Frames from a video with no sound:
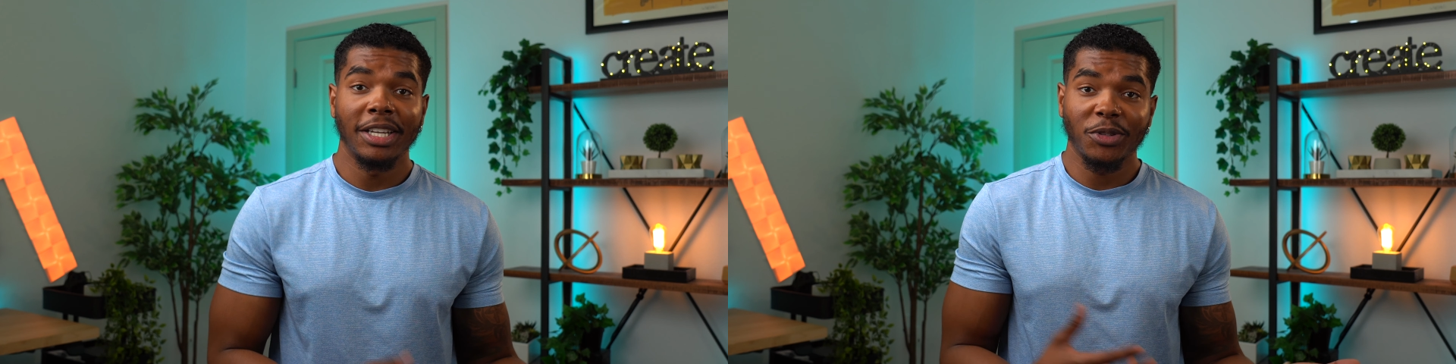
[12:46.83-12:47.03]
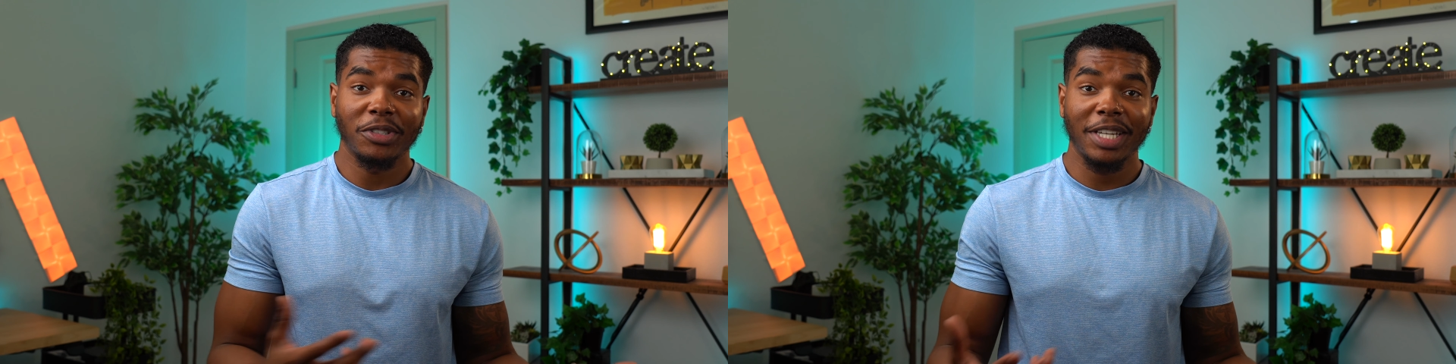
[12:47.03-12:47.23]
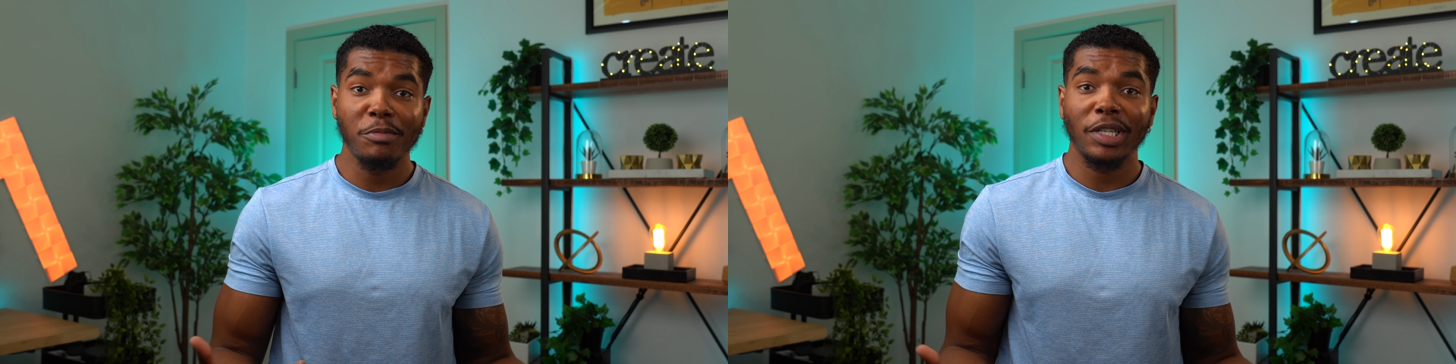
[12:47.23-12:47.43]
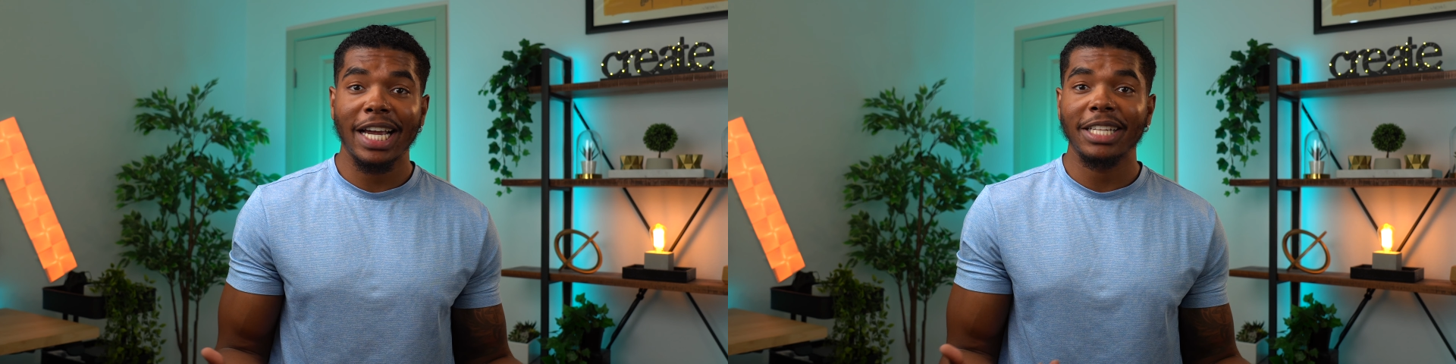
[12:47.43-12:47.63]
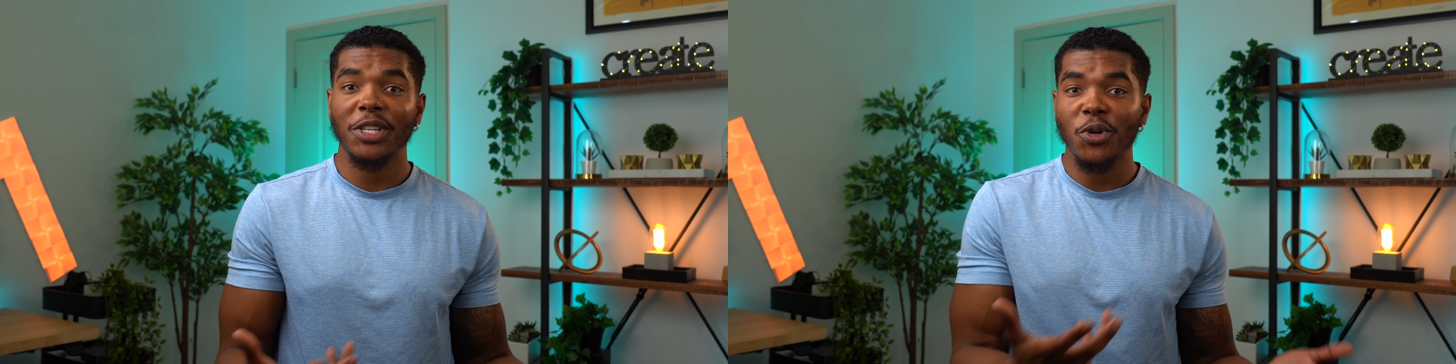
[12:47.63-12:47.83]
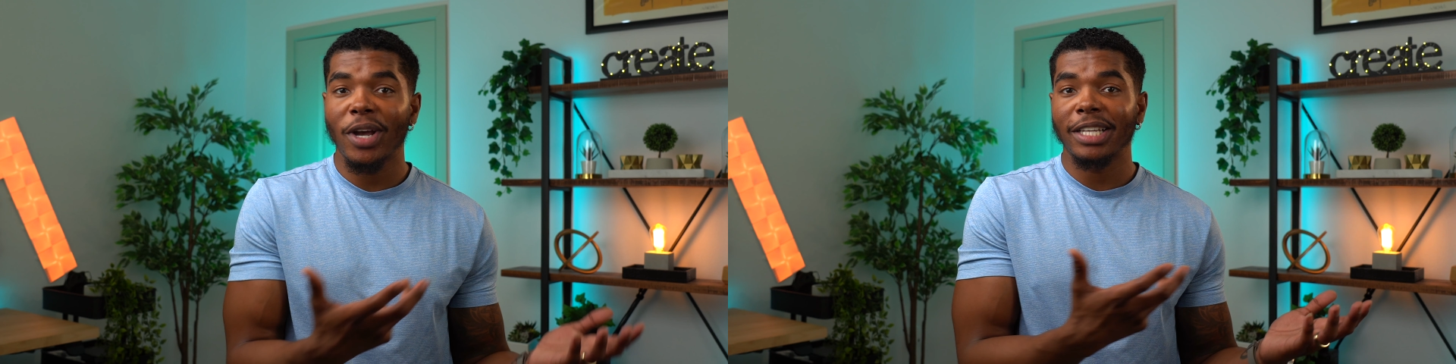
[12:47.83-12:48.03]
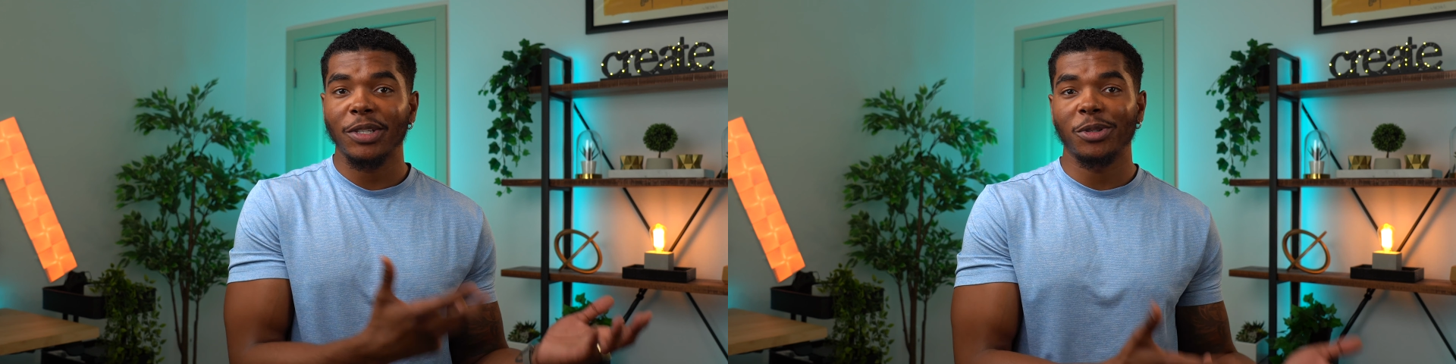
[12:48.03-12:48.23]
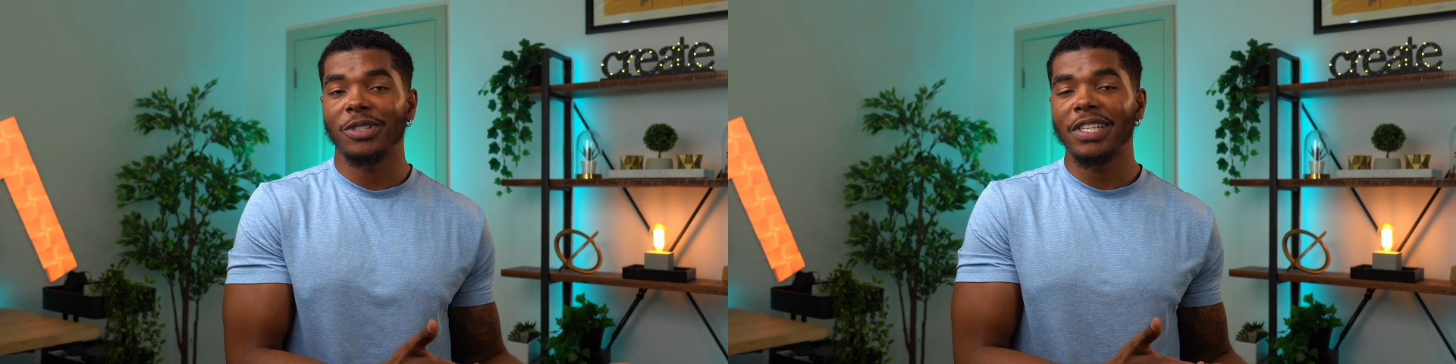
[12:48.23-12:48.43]
So it seems like the new
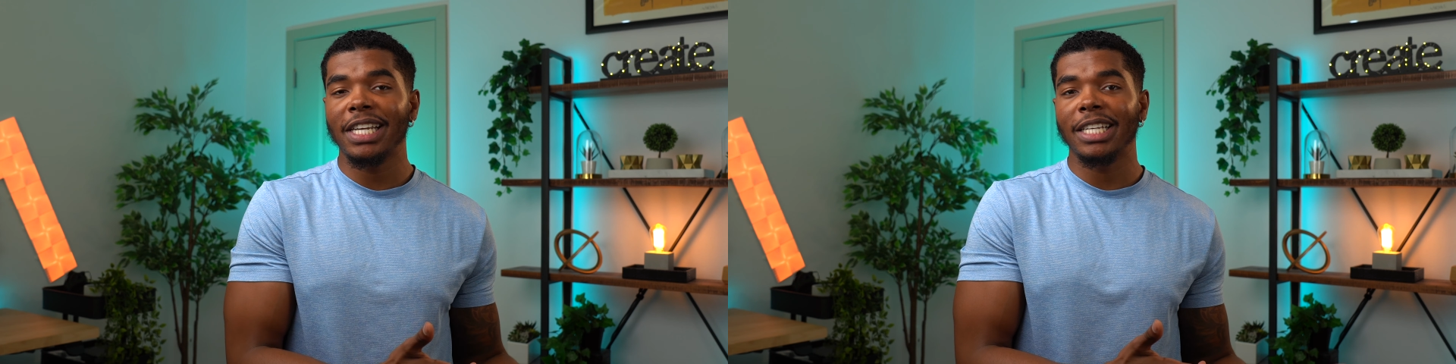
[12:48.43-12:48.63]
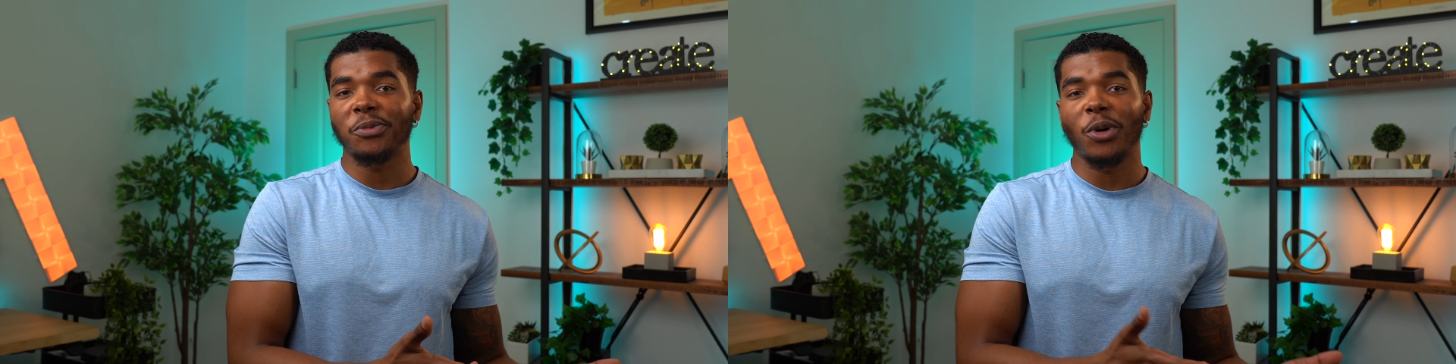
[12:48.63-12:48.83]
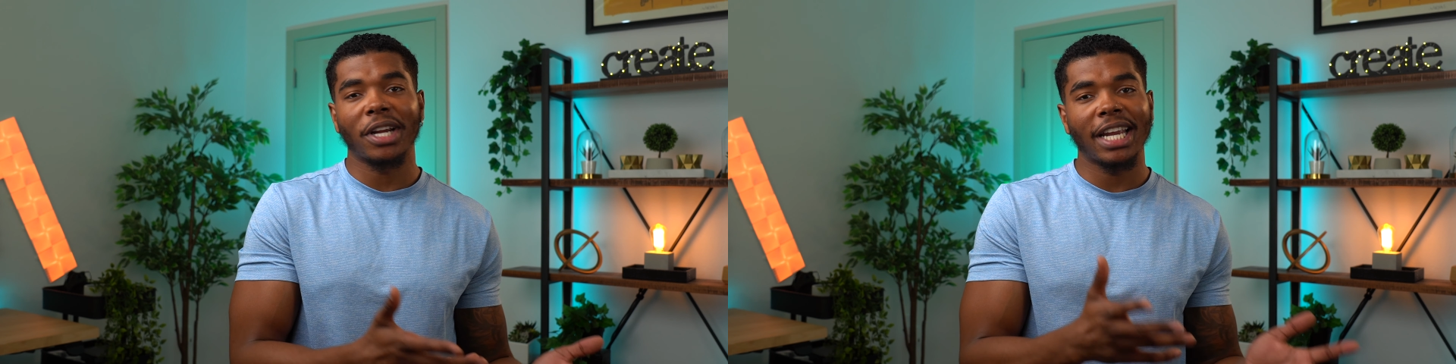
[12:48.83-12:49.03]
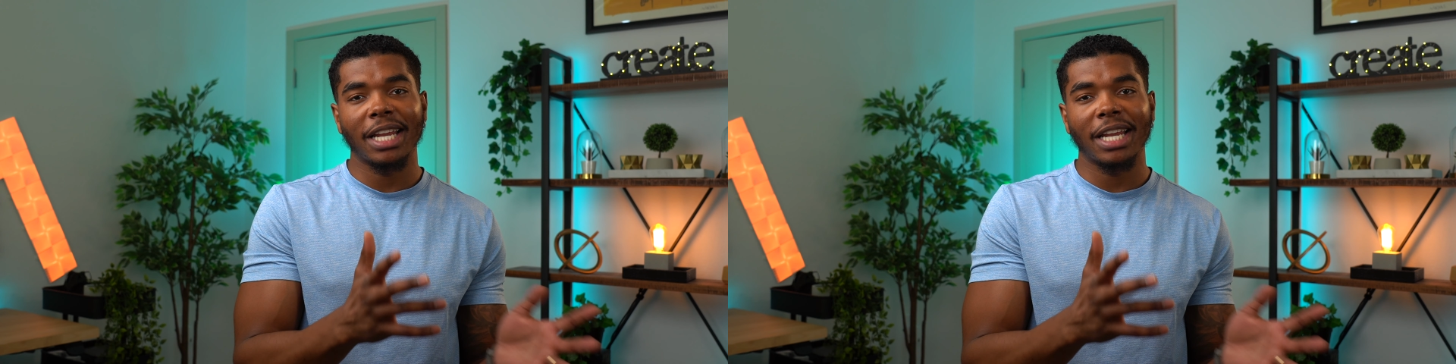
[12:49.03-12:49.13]
SoC is working